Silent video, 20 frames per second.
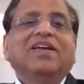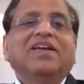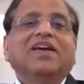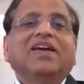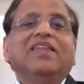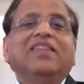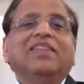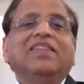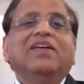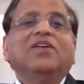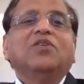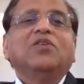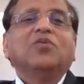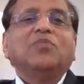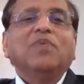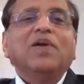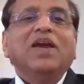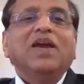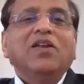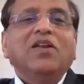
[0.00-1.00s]
in the
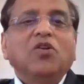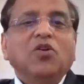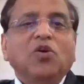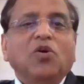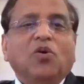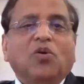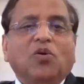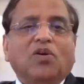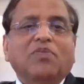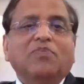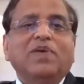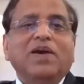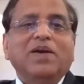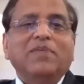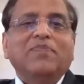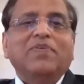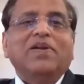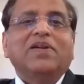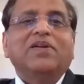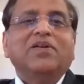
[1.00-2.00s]
rupee note, paper